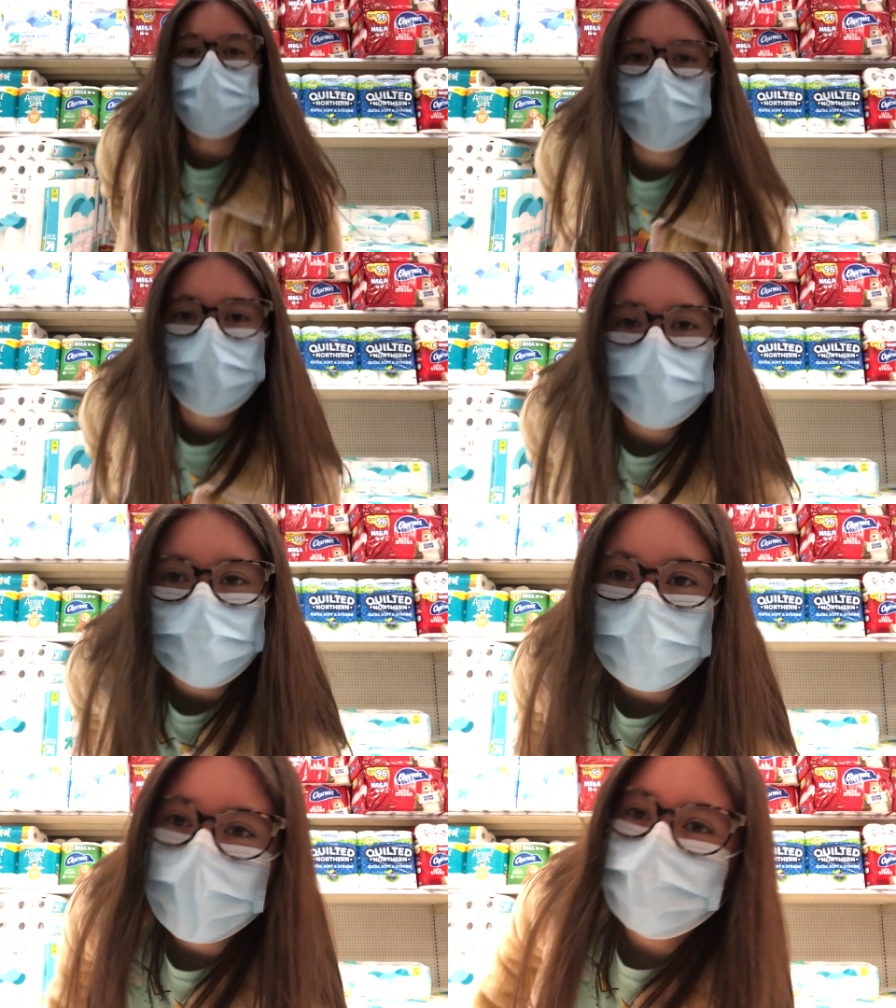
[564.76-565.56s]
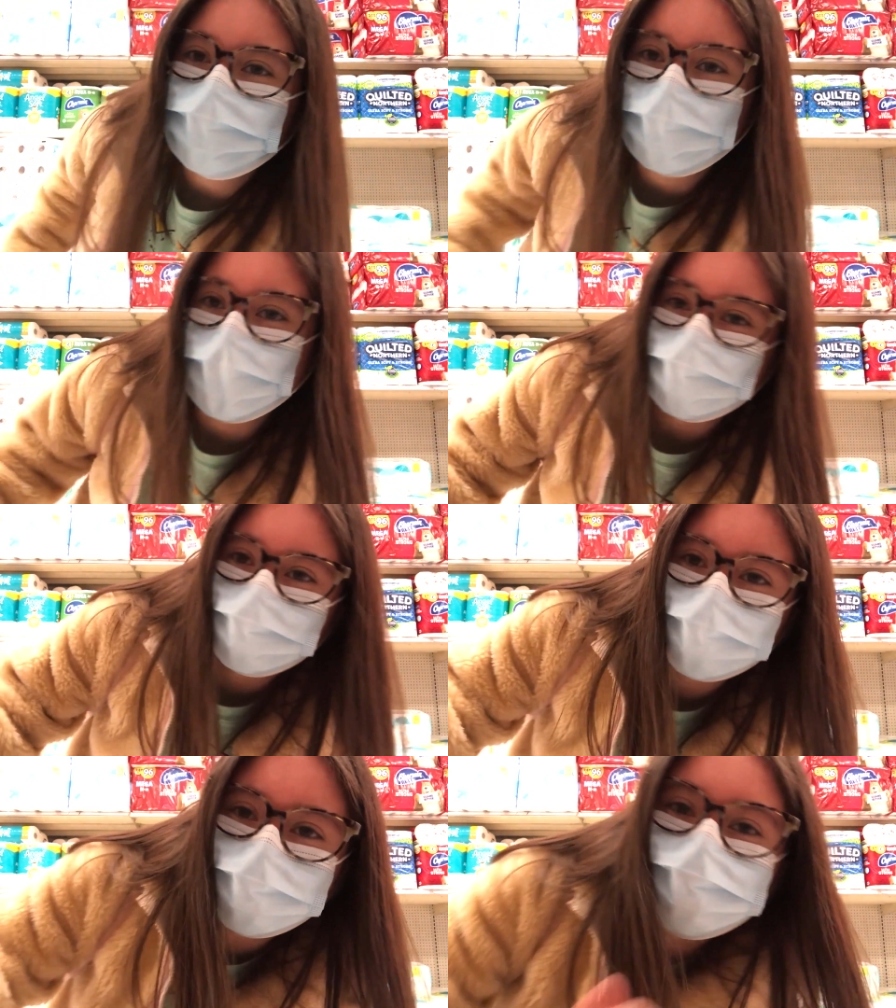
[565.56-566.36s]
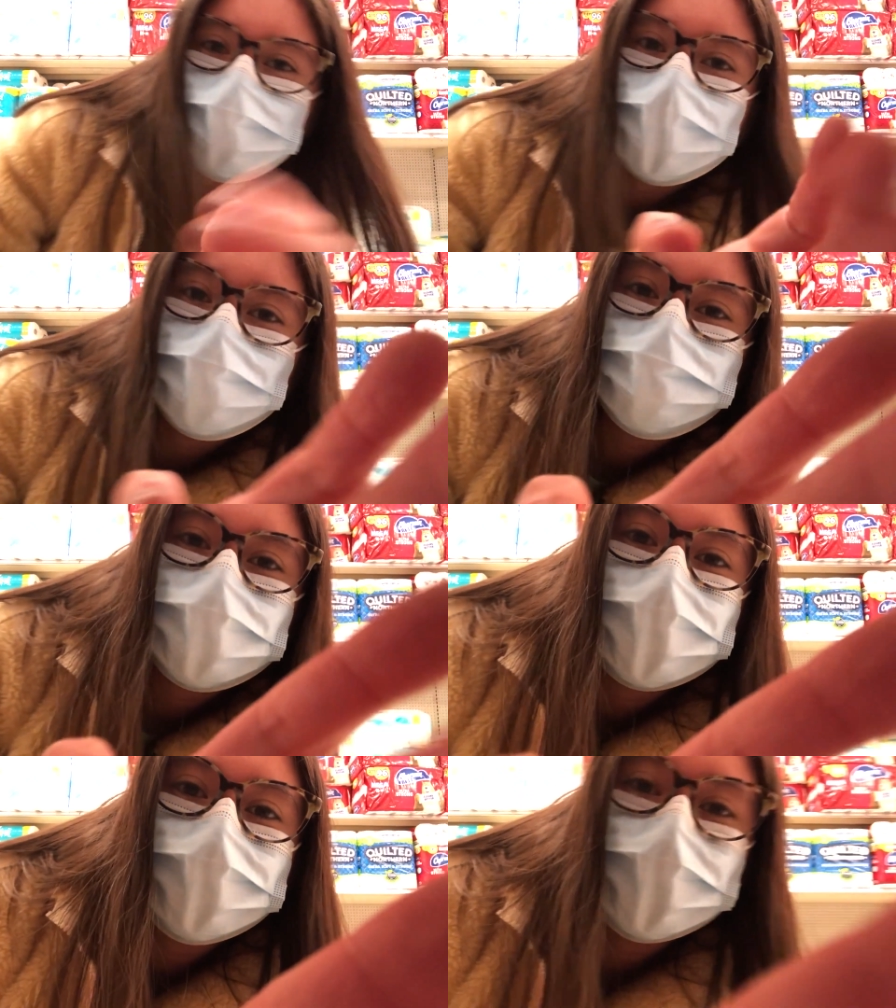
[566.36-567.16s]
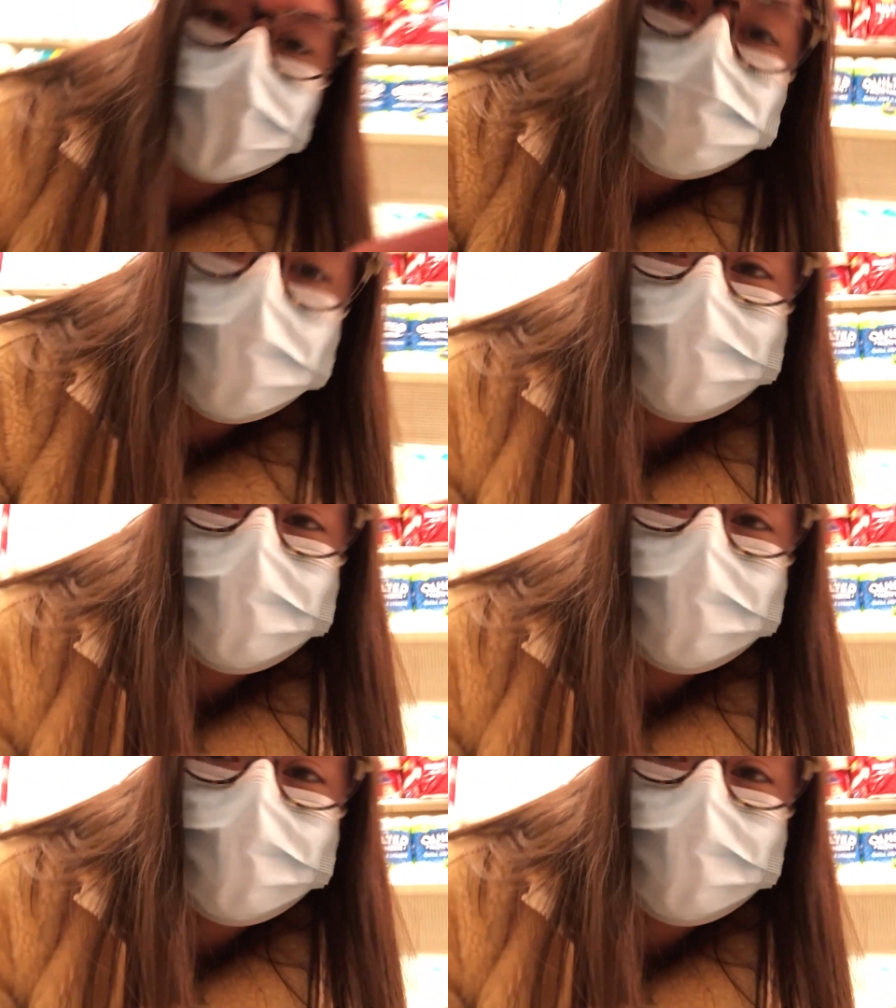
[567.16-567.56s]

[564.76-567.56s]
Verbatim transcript: Pretty cool, right? Okay, so that was my O T D.